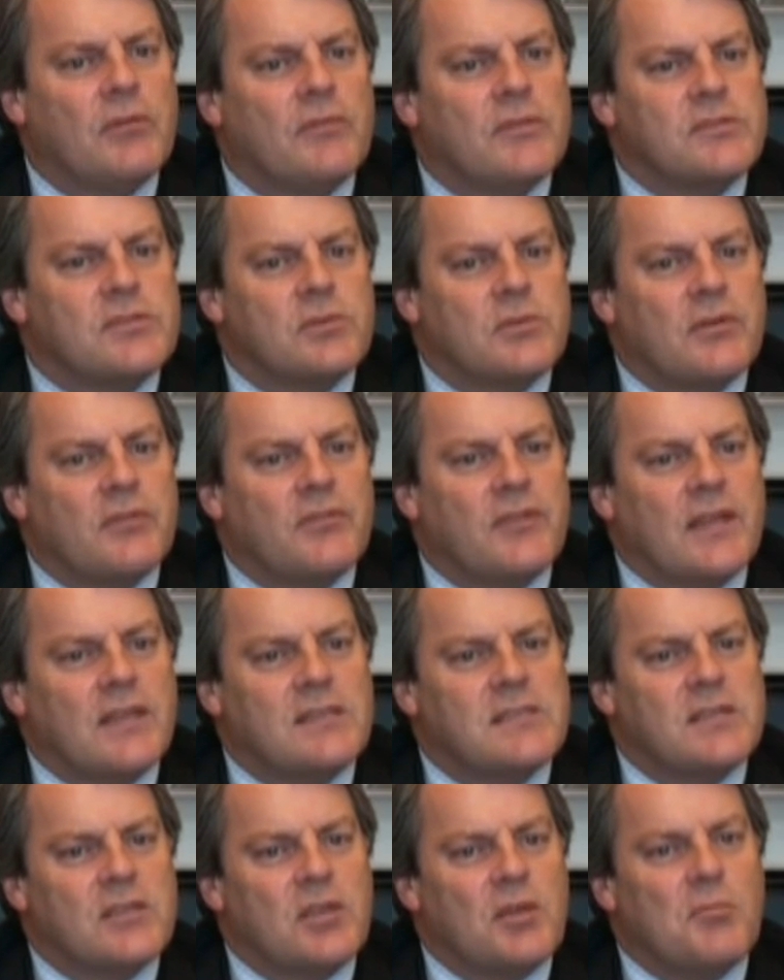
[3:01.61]
of the sort of
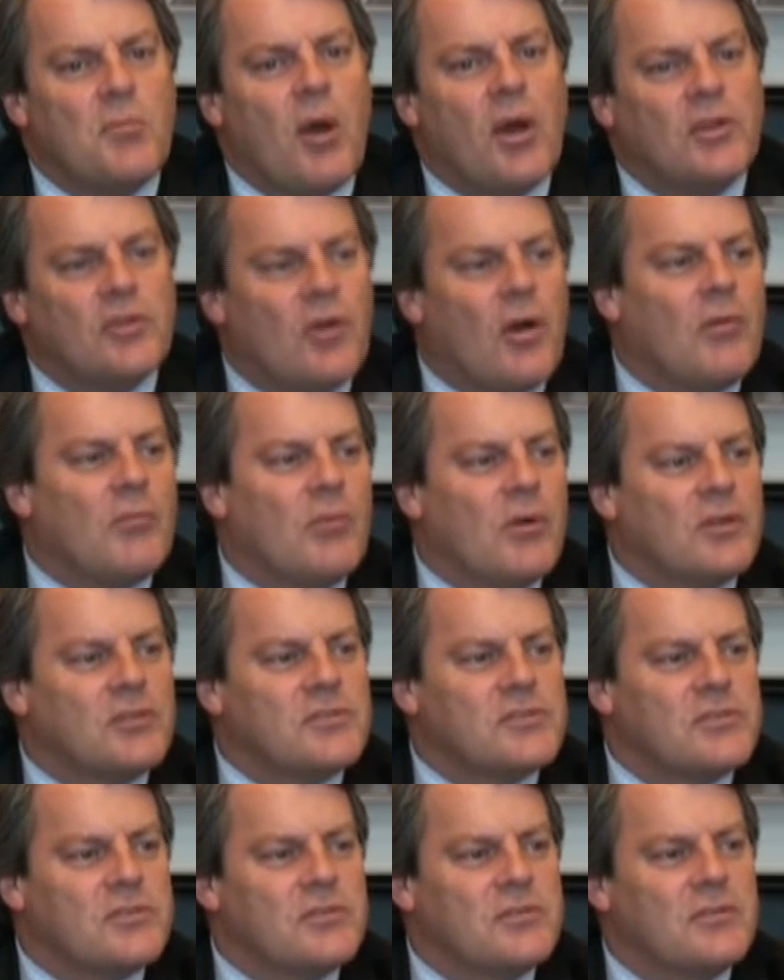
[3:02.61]
things that you might not
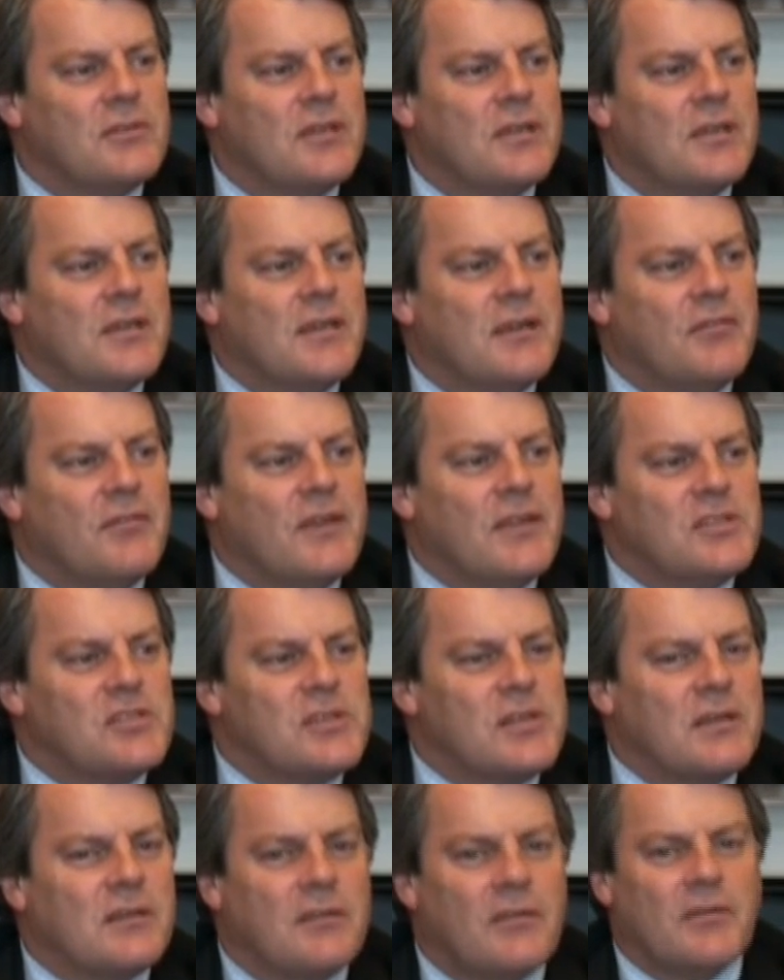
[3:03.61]
want to
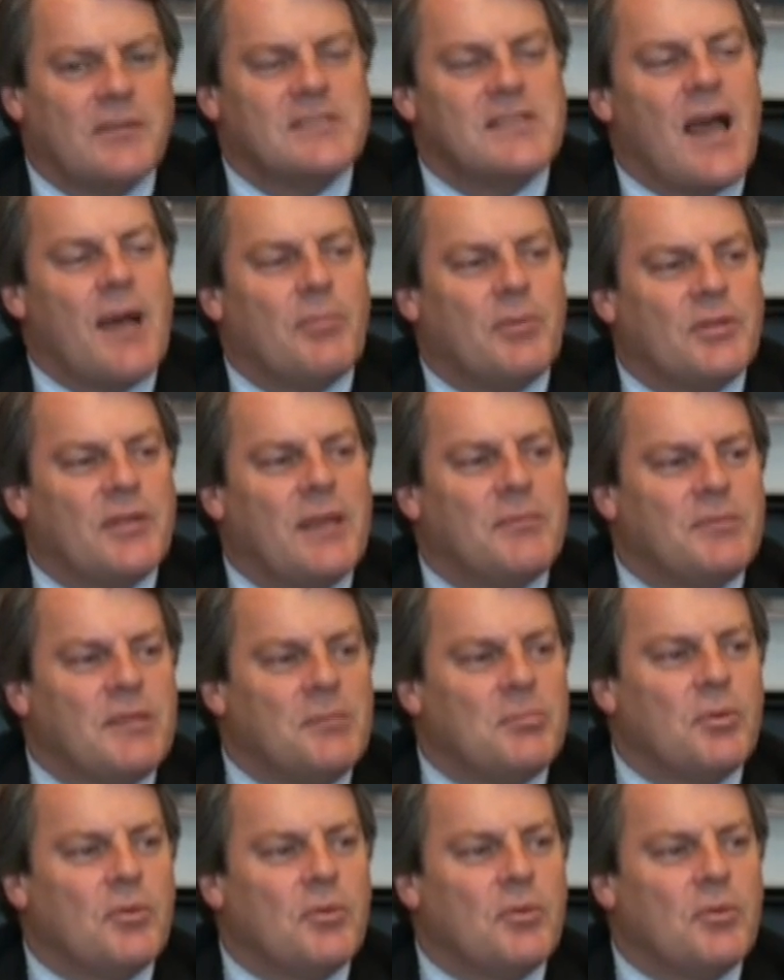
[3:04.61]
feature. For example, an empty